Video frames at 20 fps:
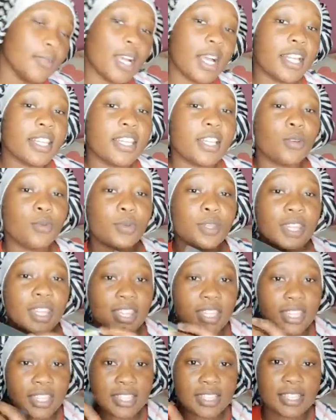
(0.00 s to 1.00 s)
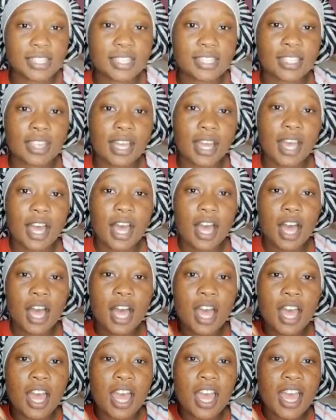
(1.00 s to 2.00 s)
And then with this,
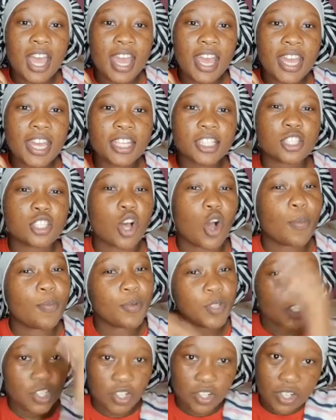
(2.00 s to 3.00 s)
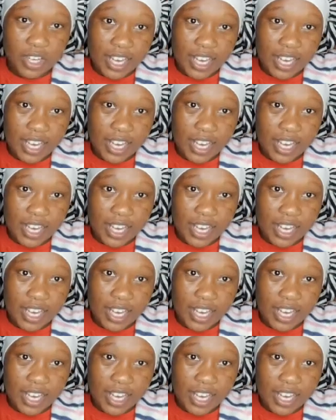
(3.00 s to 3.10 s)
it's optional,